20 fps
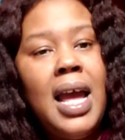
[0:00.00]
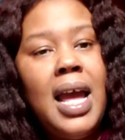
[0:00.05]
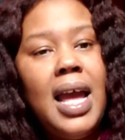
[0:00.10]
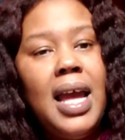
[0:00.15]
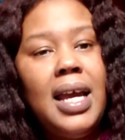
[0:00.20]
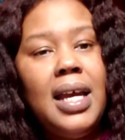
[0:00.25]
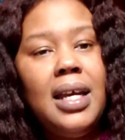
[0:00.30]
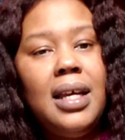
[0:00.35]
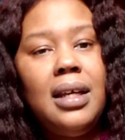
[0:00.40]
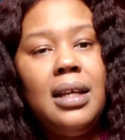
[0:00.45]

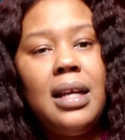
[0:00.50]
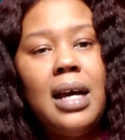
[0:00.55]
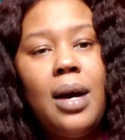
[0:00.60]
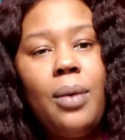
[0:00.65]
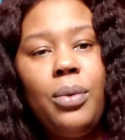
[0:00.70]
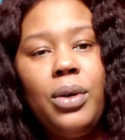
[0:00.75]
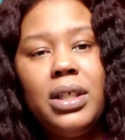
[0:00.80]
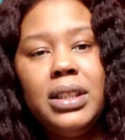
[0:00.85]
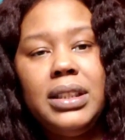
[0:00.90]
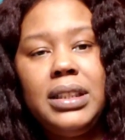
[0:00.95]
And I
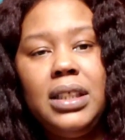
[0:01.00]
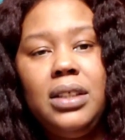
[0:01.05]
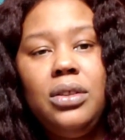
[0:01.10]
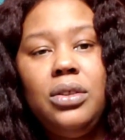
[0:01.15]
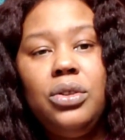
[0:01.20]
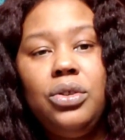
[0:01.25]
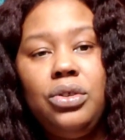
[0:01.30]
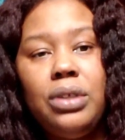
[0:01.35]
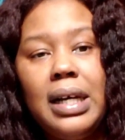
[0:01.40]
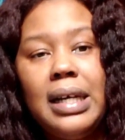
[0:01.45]
will continue
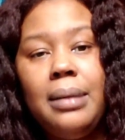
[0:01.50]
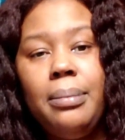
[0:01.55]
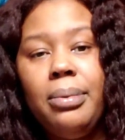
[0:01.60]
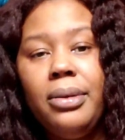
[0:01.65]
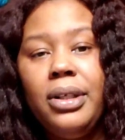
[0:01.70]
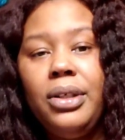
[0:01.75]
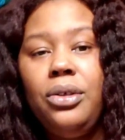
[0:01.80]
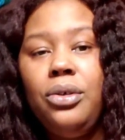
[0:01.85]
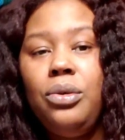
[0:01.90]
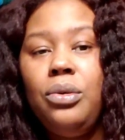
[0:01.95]
to try to
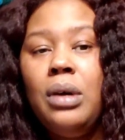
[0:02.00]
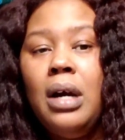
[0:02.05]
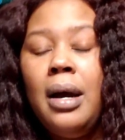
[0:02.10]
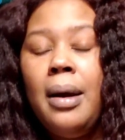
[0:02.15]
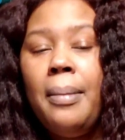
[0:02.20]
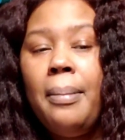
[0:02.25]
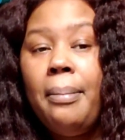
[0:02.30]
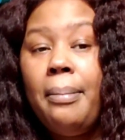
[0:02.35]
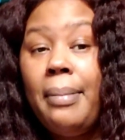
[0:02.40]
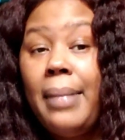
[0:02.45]
bring you
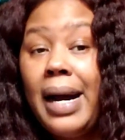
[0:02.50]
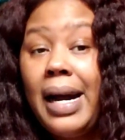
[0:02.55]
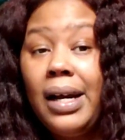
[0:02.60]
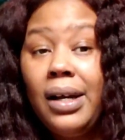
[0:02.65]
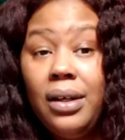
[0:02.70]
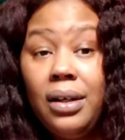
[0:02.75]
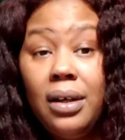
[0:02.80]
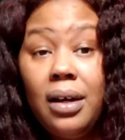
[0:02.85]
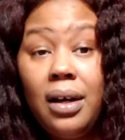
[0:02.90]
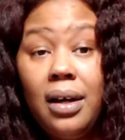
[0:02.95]

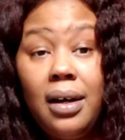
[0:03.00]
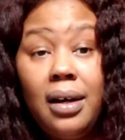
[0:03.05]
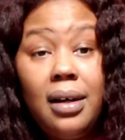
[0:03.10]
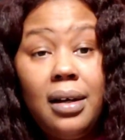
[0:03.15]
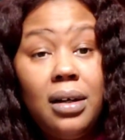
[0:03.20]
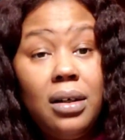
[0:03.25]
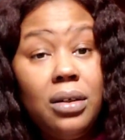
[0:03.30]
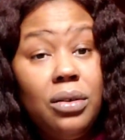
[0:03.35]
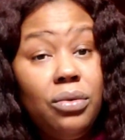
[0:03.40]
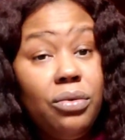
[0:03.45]
my
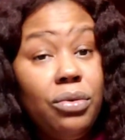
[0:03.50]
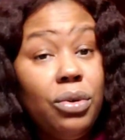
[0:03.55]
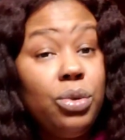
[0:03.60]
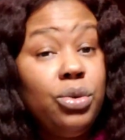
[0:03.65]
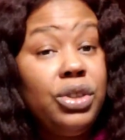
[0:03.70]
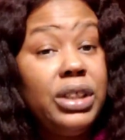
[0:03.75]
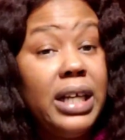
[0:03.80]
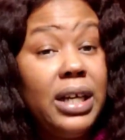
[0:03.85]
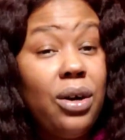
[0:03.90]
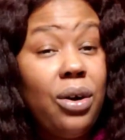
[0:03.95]

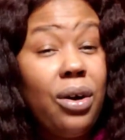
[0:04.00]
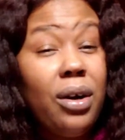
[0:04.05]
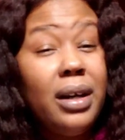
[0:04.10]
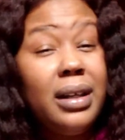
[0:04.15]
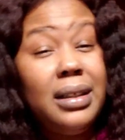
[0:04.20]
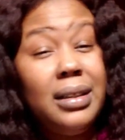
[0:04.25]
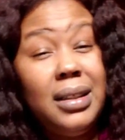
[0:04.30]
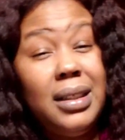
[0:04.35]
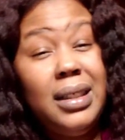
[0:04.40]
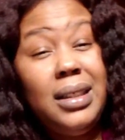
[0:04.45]
crochet
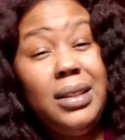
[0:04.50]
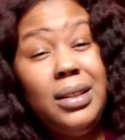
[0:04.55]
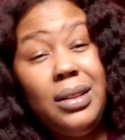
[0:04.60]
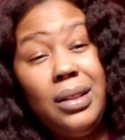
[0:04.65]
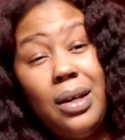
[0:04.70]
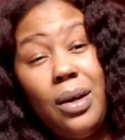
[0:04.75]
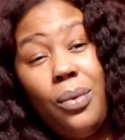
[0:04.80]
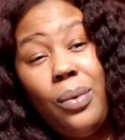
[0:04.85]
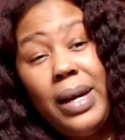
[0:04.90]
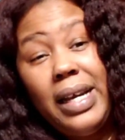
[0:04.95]
art in
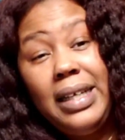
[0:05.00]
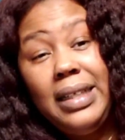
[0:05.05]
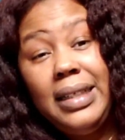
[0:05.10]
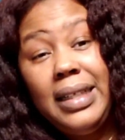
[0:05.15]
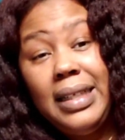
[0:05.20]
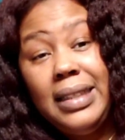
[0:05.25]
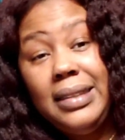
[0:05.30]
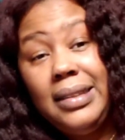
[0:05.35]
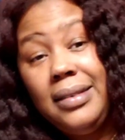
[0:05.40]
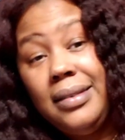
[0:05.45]
the way
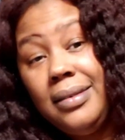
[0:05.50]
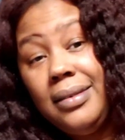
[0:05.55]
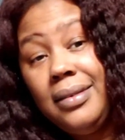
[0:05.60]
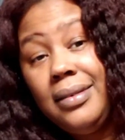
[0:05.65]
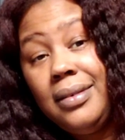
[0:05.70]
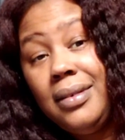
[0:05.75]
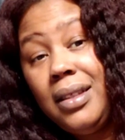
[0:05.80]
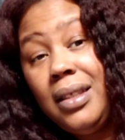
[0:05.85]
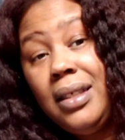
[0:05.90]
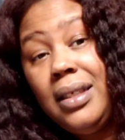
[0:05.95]

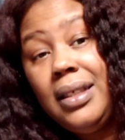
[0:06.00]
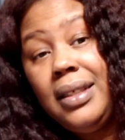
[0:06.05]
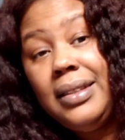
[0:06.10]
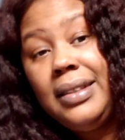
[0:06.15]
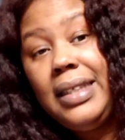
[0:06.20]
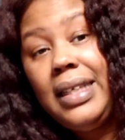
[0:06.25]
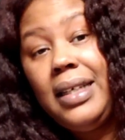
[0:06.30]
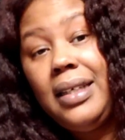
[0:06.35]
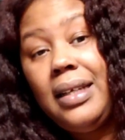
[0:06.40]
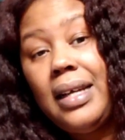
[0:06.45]

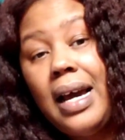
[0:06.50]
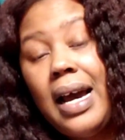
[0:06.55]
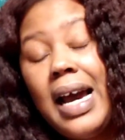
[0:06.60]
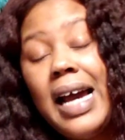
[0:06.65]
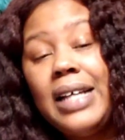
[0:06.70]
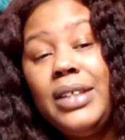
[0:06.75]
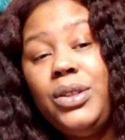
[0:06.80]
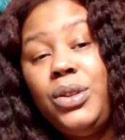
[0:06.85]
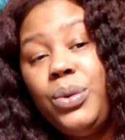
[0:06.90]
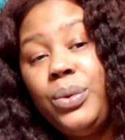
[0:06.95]
that
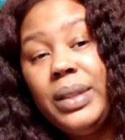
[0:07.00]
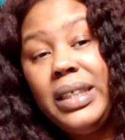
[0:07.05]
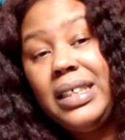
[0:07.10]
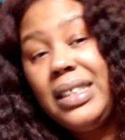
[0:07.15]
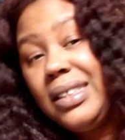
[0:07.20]
I do it.